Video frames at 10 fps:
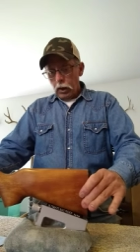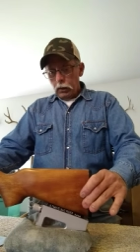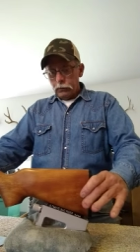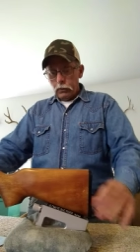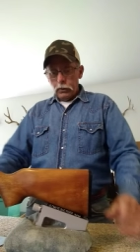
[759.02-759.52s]

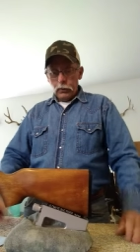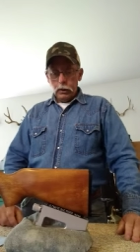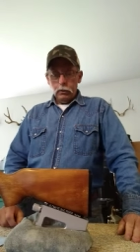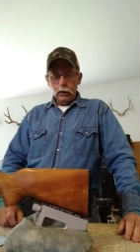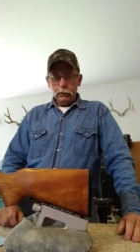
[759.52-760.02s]
so there we
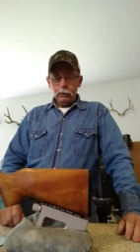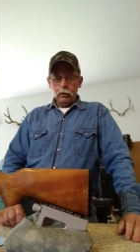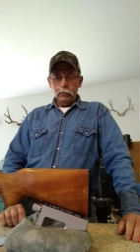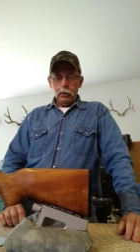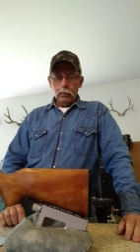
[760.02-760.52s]
go. That's the
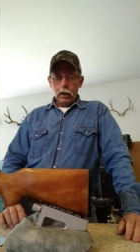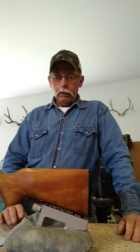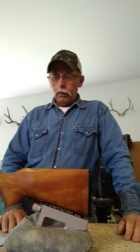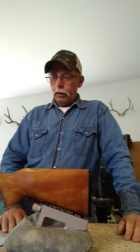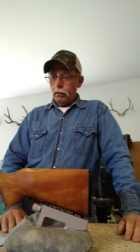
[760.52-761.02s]
ultimate
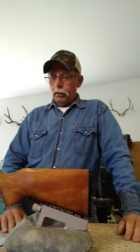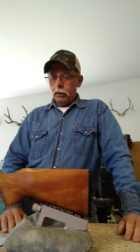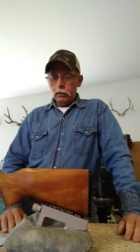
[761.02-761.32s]
bag rider.